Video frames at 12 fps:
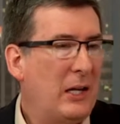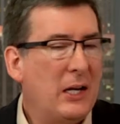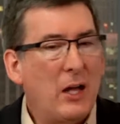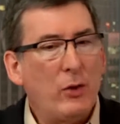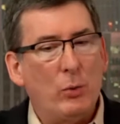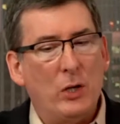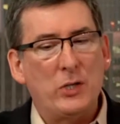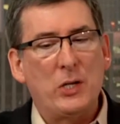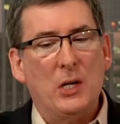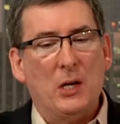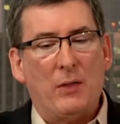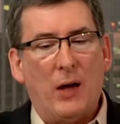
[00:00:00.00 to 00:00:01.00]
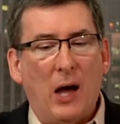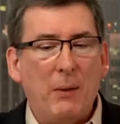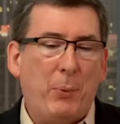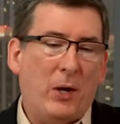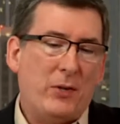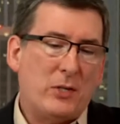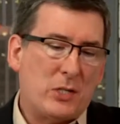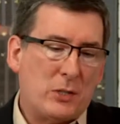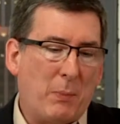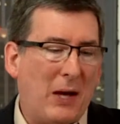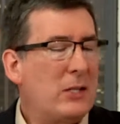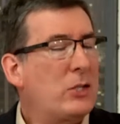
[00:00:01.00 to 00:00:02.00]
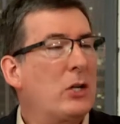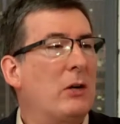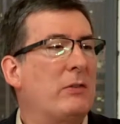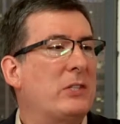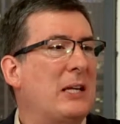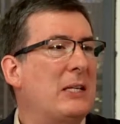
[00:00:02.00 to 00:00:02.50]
In other words, the hypothesis might serve as a